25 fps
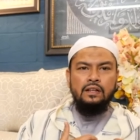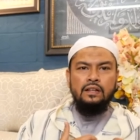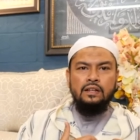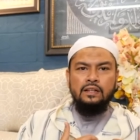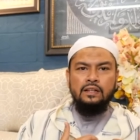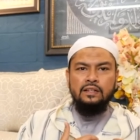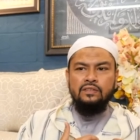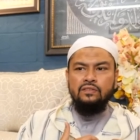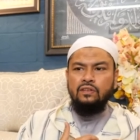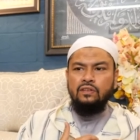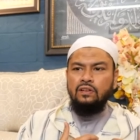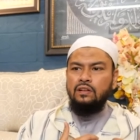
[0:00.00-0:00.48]

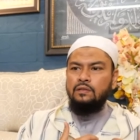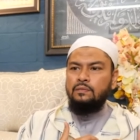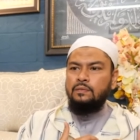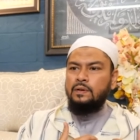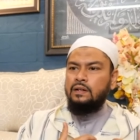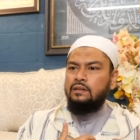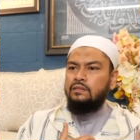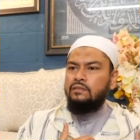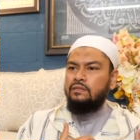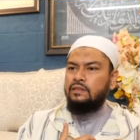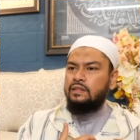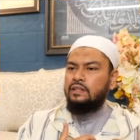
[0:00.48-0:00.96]
It's all
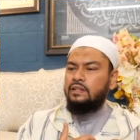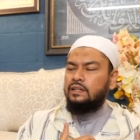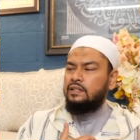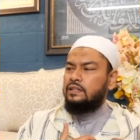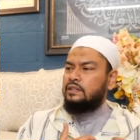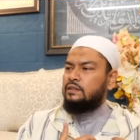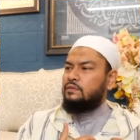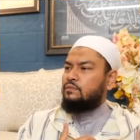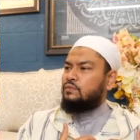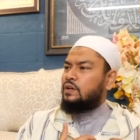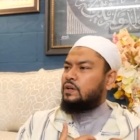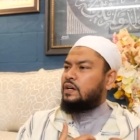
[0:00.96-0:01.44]
about the,
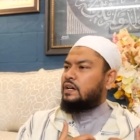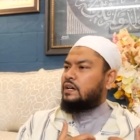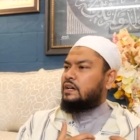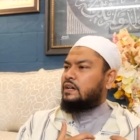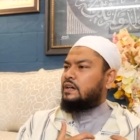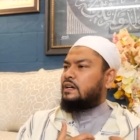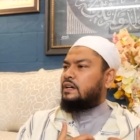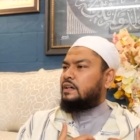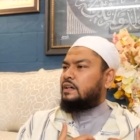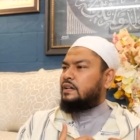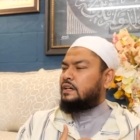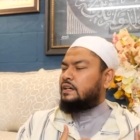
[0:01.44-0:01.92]
the
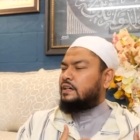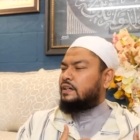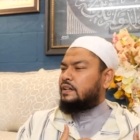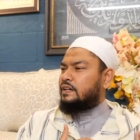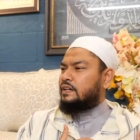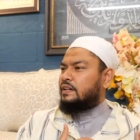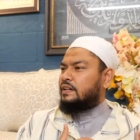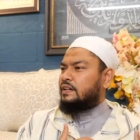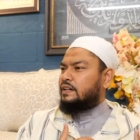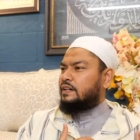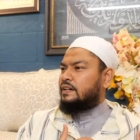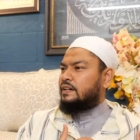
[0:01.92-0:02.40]
work
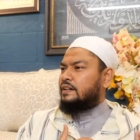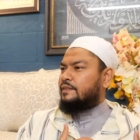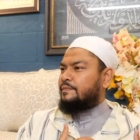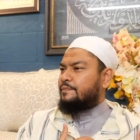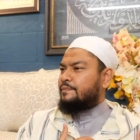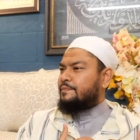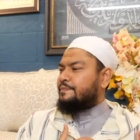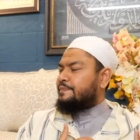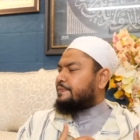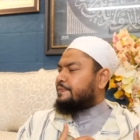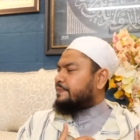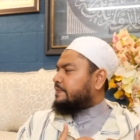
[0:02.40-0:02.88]

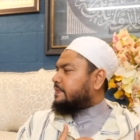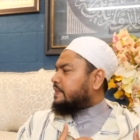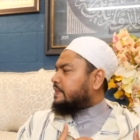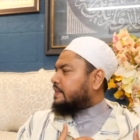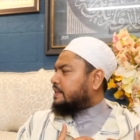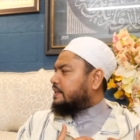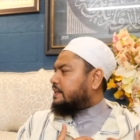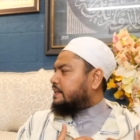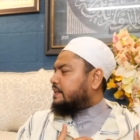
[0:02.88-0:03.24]
of the heart.